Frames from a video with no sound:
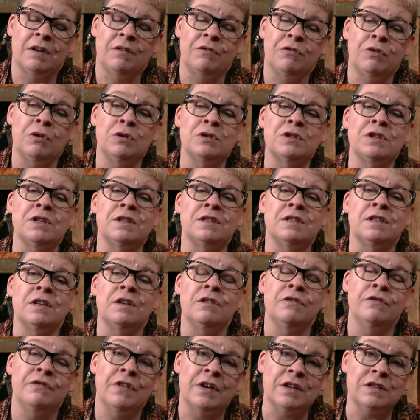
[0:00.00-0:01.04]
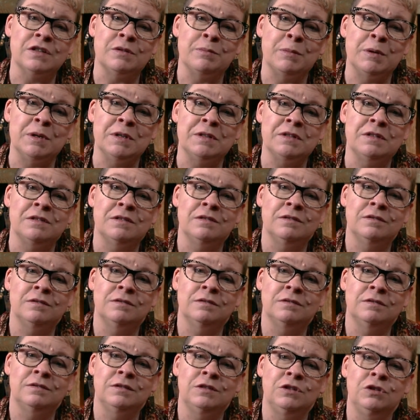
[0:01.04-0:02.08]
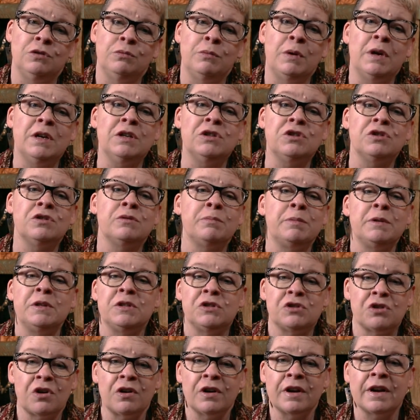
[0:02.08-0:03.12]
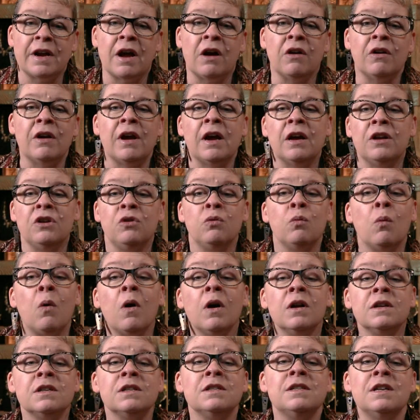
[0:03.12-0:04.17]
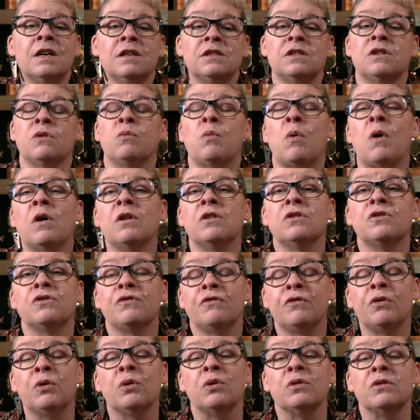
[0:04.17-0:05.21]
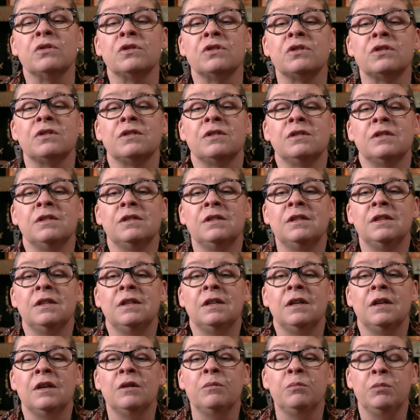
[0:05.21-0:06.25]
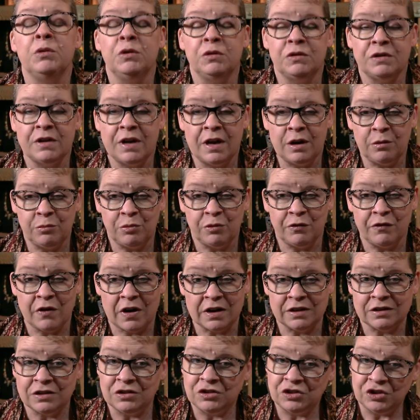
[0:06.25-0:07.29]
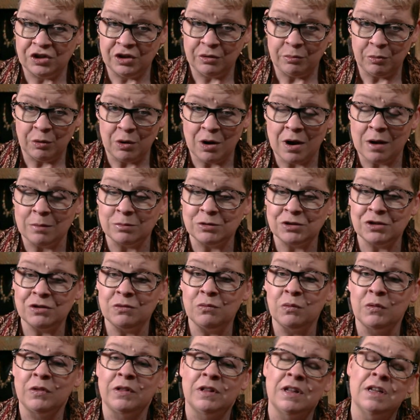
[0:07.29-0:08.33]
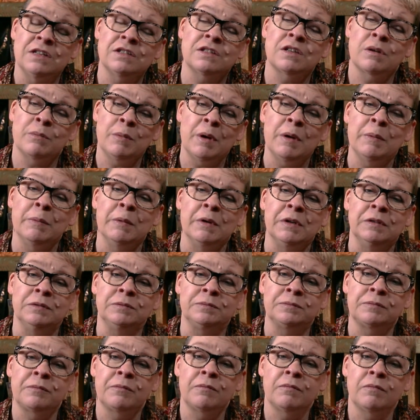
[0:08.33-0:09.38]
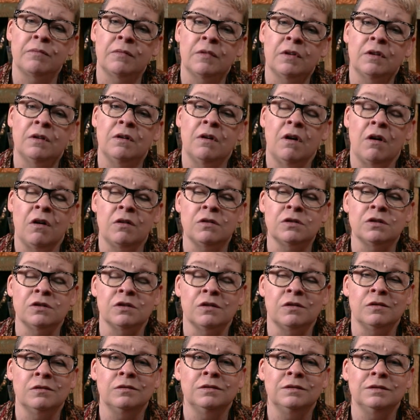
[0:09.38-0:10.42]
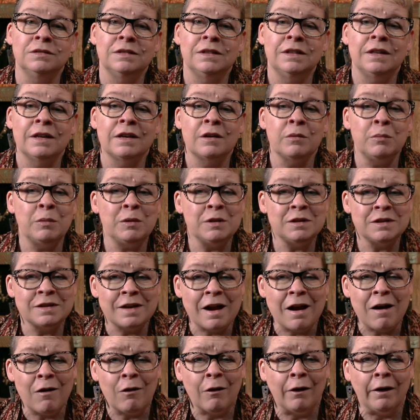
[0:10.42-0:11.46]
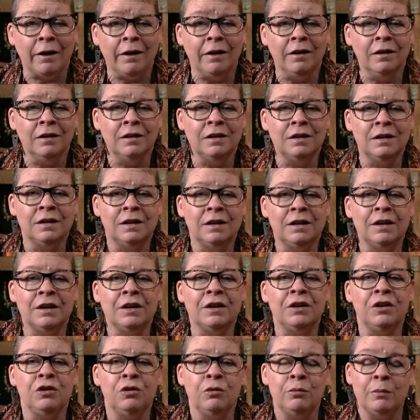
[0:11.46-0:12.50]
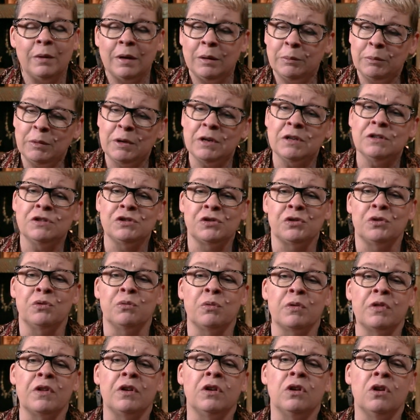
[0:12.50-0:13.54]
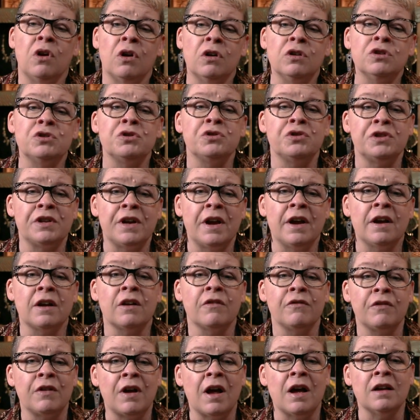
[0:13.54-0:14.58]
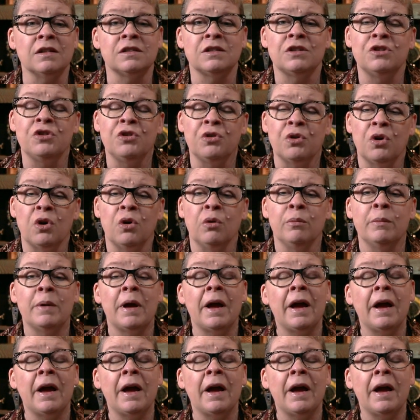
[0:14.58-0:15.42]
First, it's an investment. You may just be starting out and you want to test the waters first. Butane provides a cheaper option with less commitment. Also, it can be scary. You may be concerned with a larger tank of gas in your home,